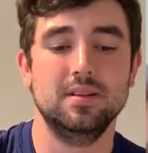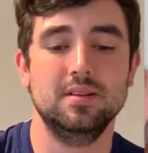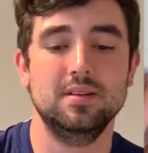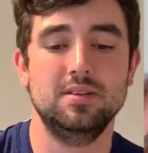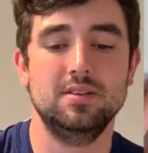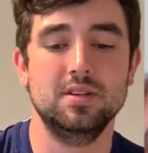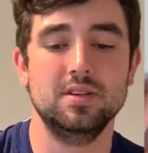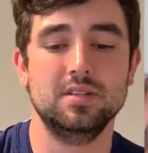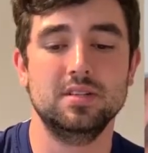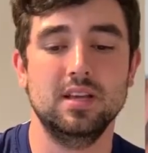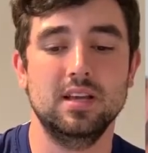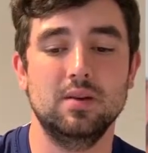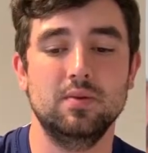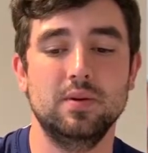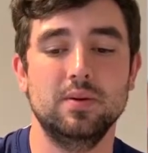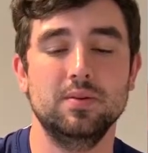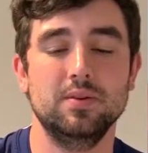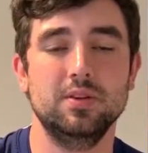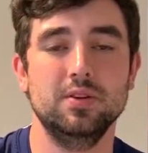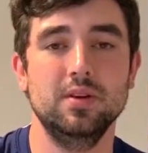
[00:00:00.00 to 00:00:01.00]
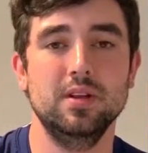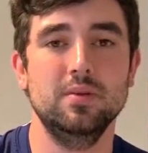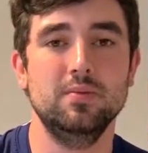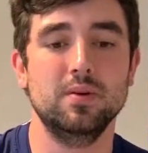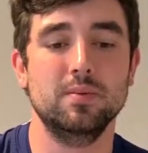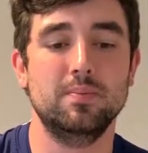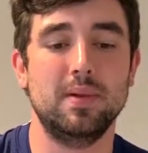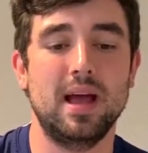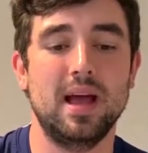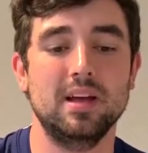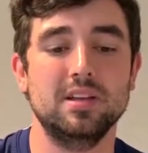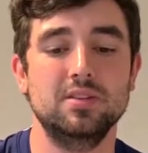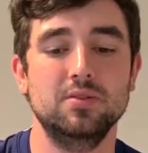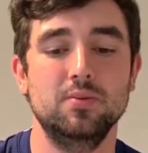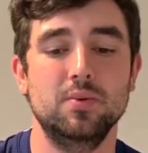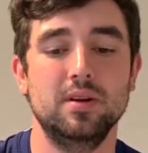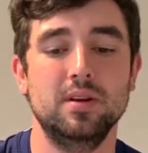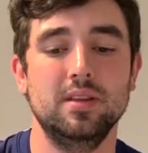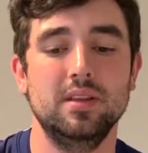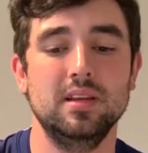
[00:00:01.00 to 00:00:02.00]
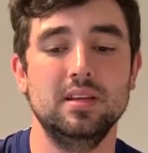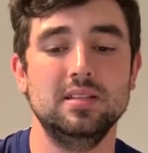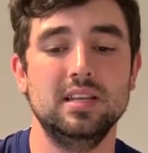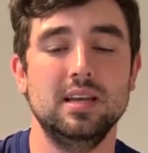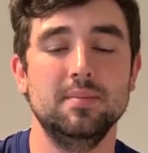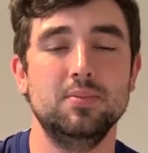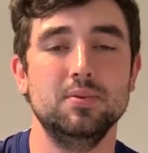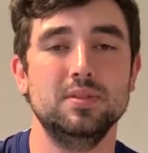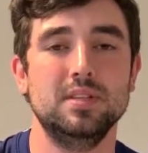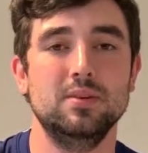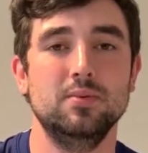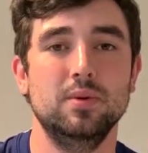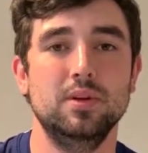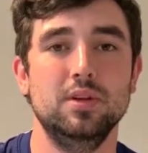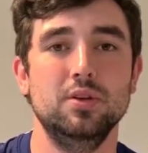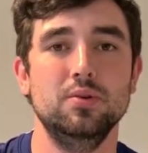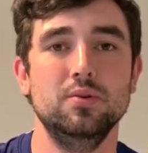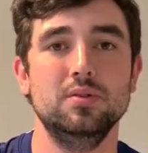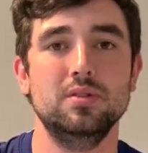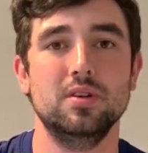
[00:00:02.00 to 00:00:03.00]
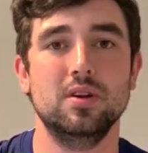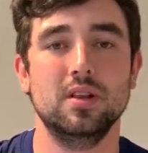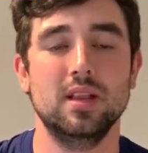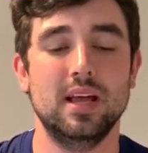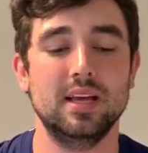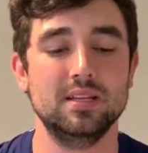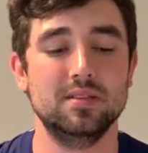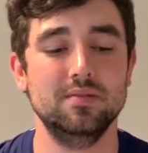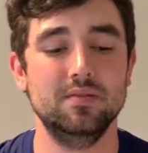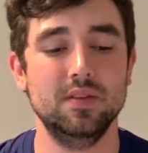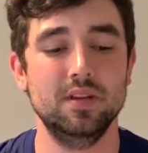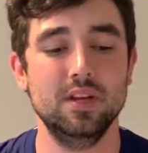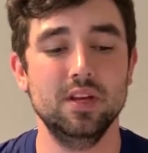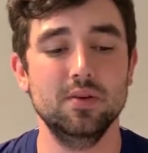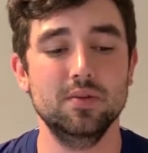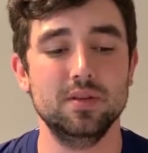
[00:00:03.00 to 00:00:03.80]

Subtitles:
Just like we were doing, we're back to one of the examples that we used in our last video.